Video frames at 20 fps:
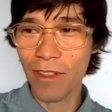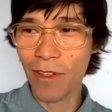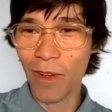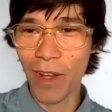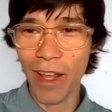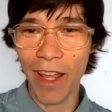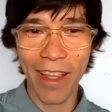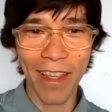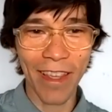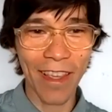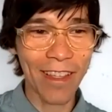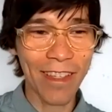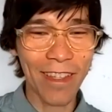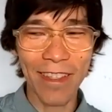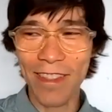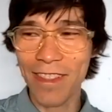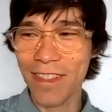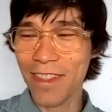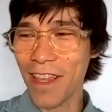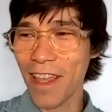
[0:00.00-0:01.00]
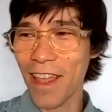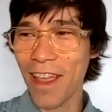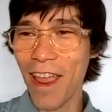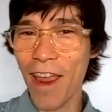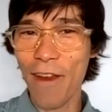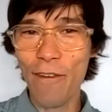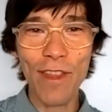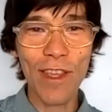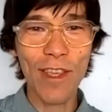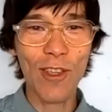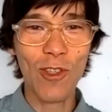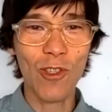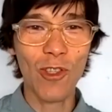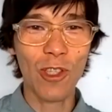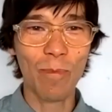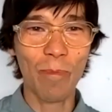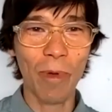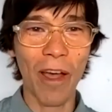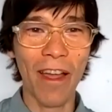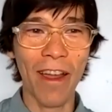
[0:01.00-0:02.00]
So like it just everything
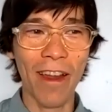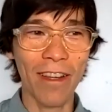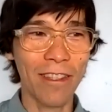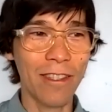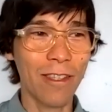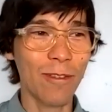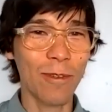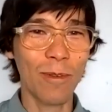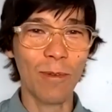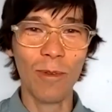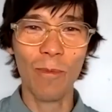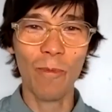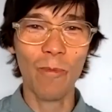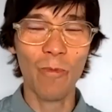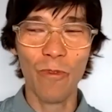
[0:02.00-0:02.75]
conspired to